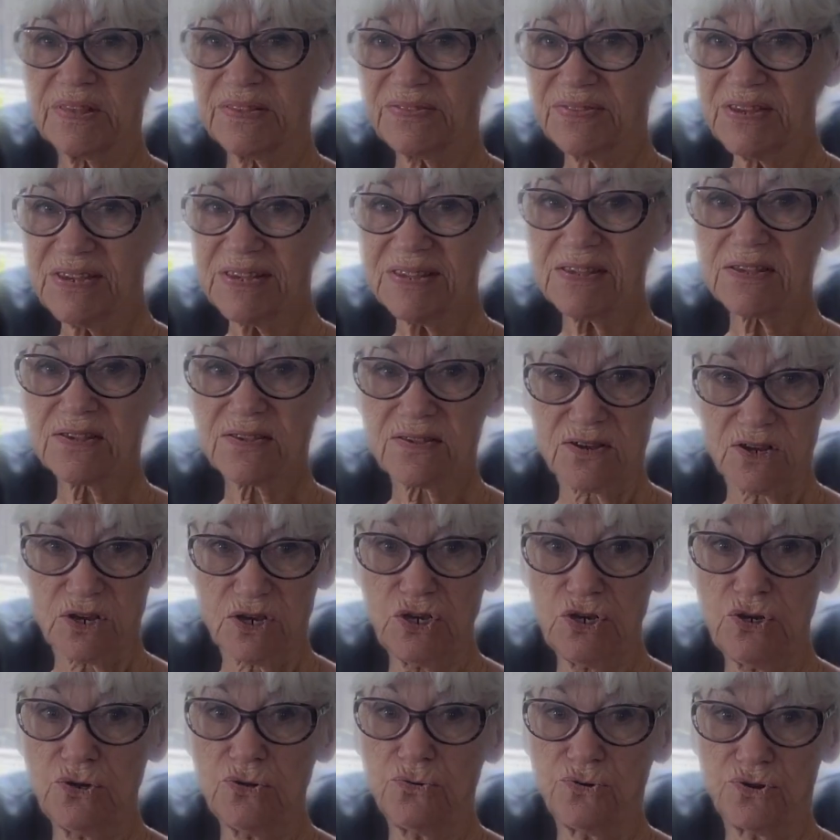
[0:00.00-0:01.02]
this is a
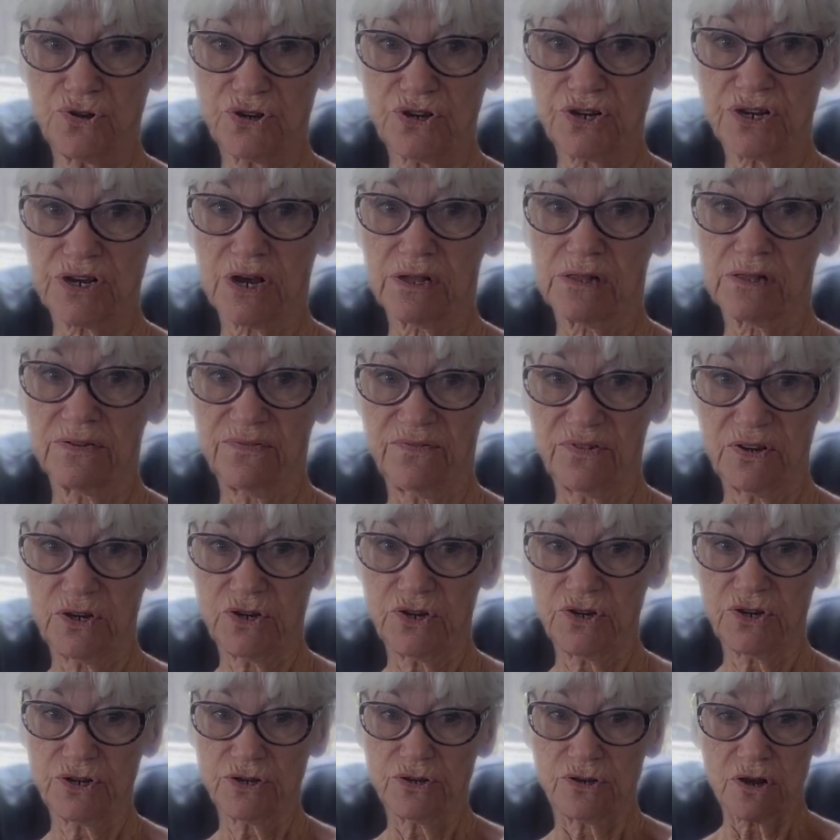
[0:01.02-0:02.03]
huge
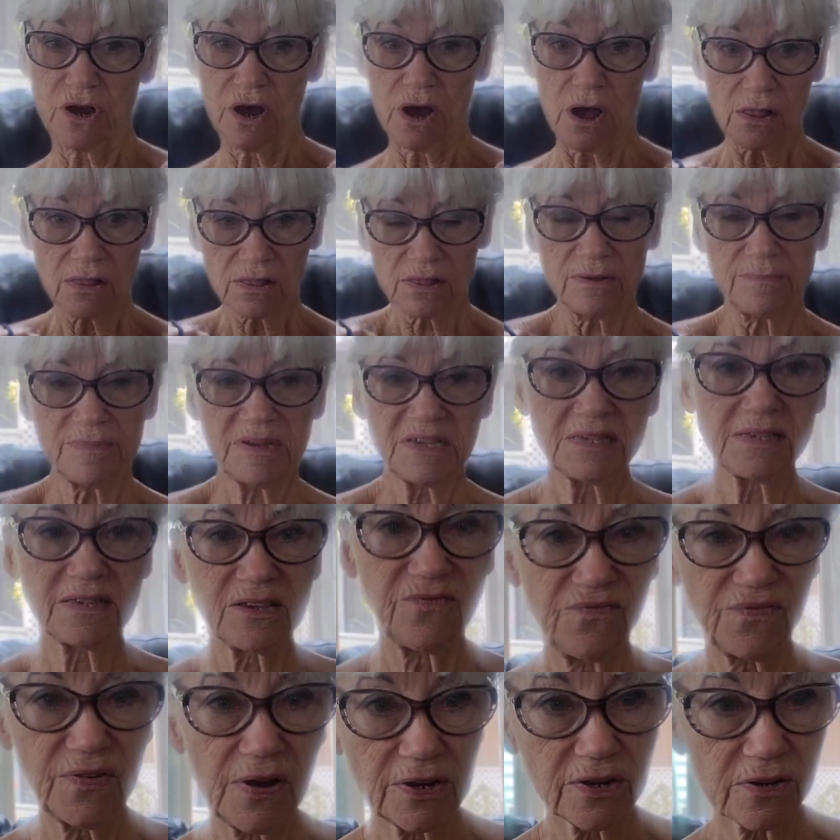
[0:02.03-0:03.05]
television, y'all. Let me see
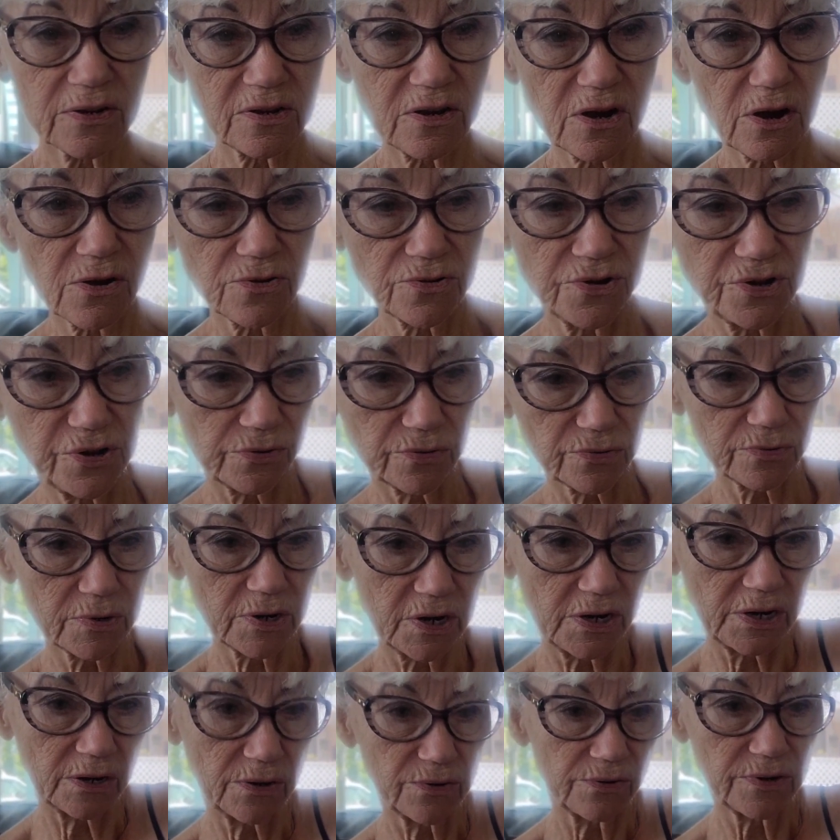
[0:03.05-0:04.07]
if I can turn you
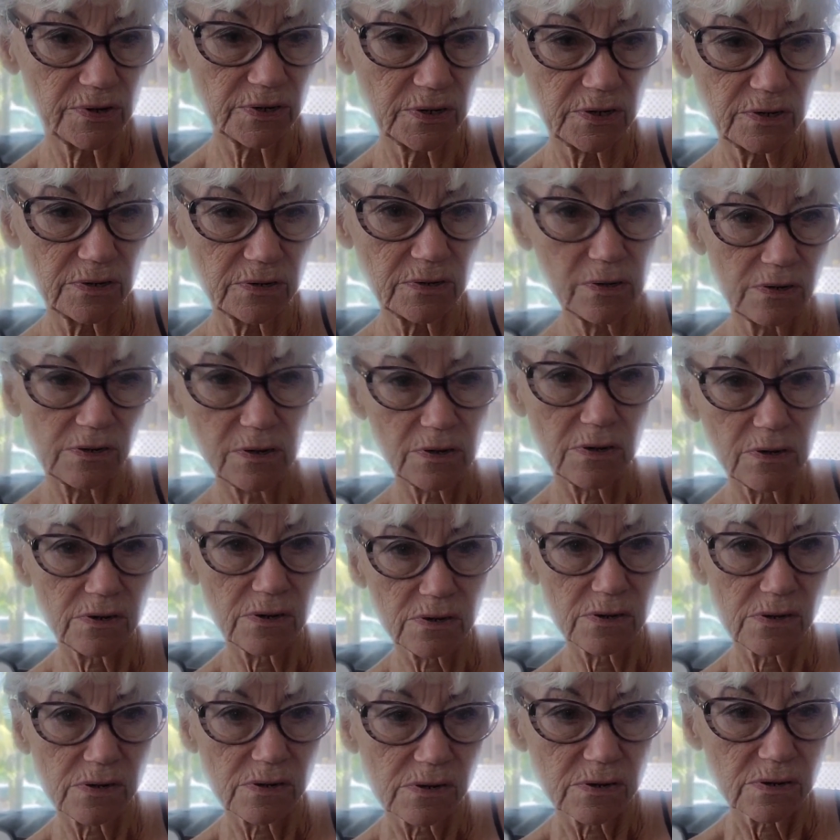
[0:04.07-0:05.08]
around and.
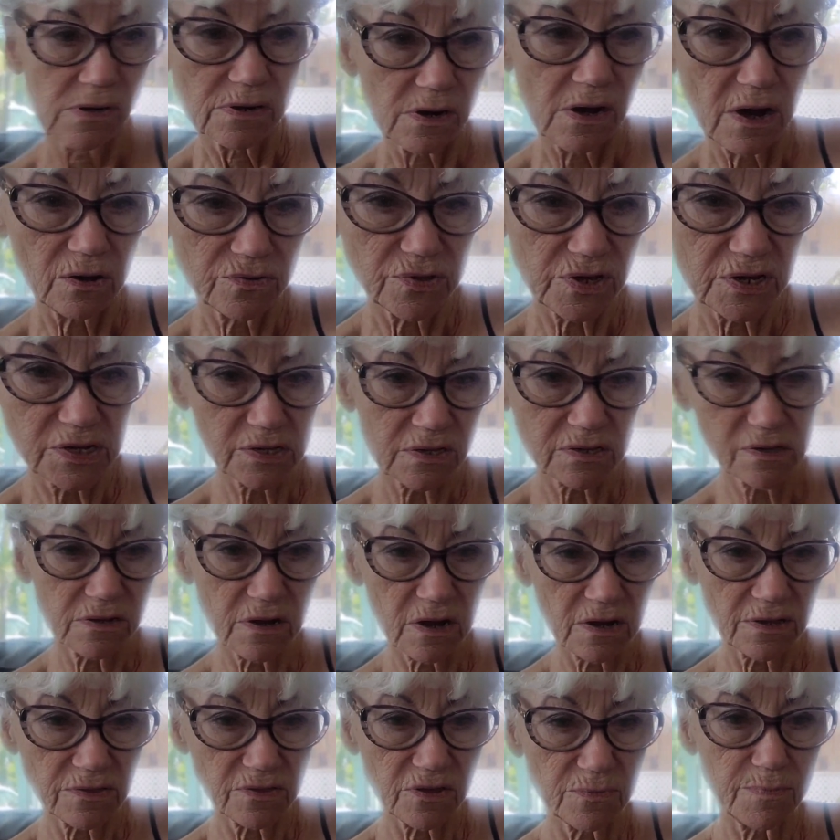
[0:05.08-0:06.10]
Oh, that's
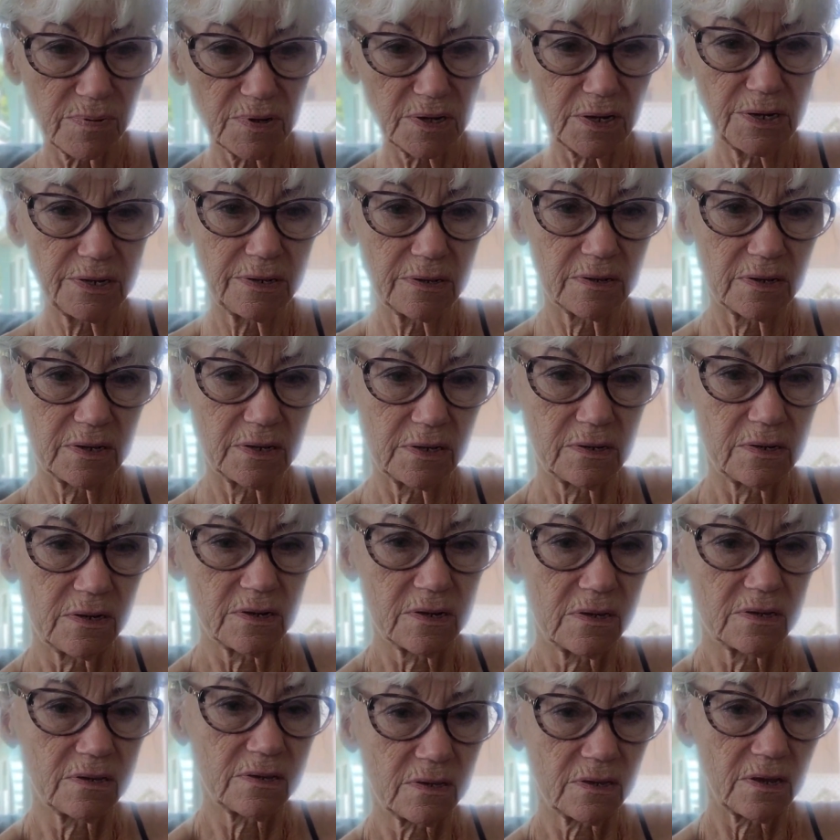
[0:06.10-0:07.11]
not the button that
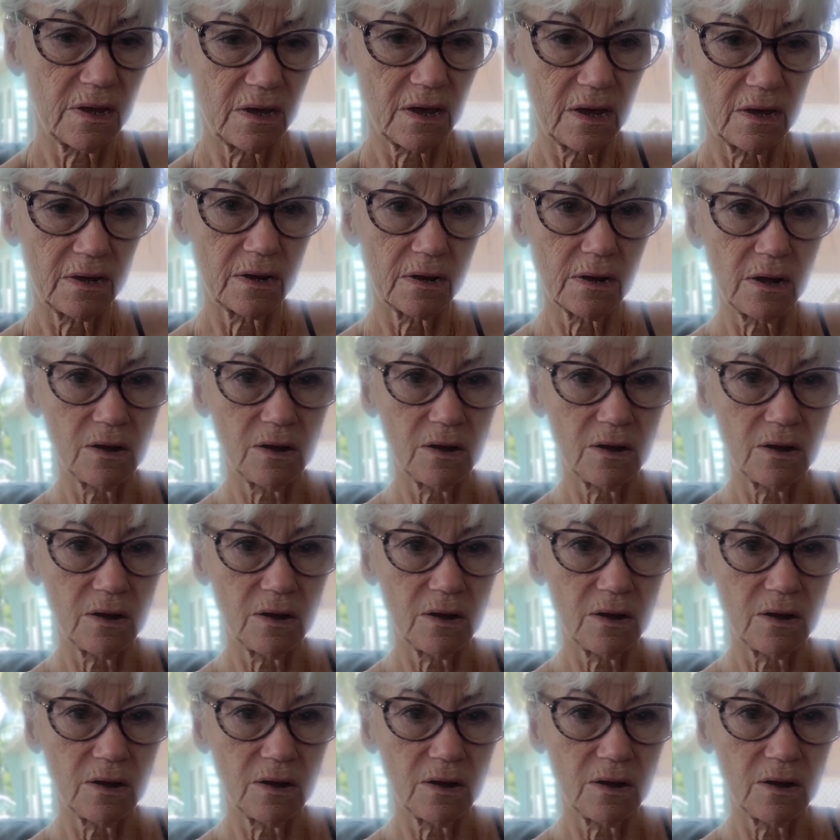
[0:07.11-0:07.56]
does that.